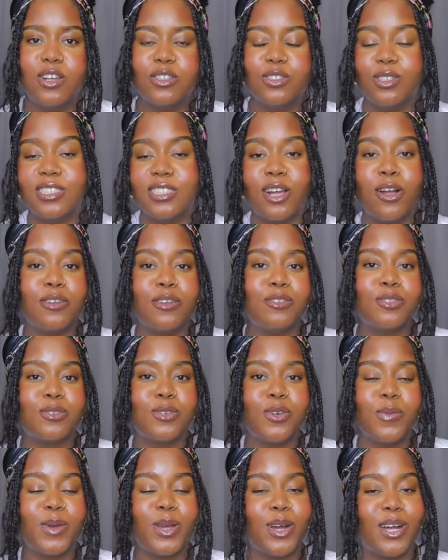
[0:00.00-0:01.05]
So secondary
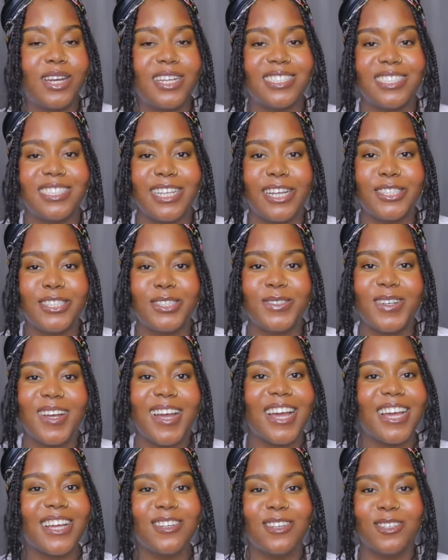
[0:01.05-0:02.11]
school, we call it in
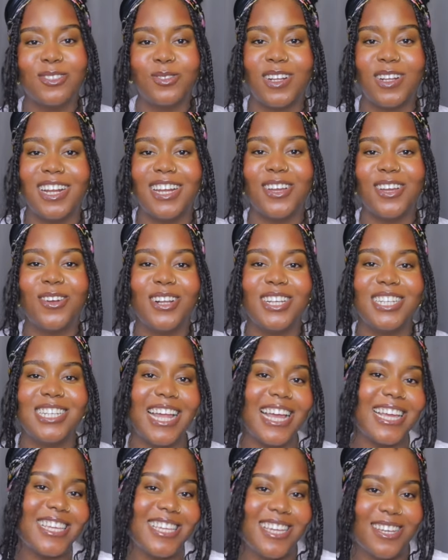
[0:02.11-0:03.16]
Nigeria. In Australia, they call it
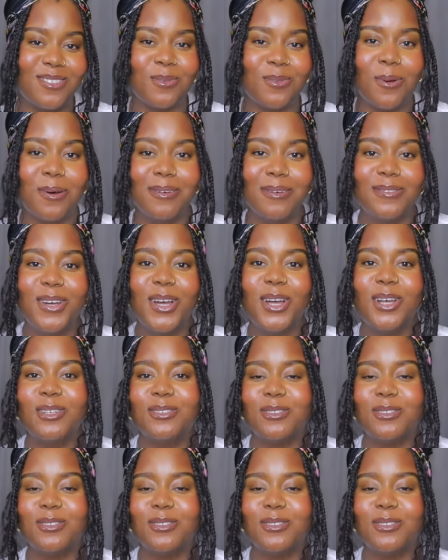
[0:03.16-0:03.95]
like year 12.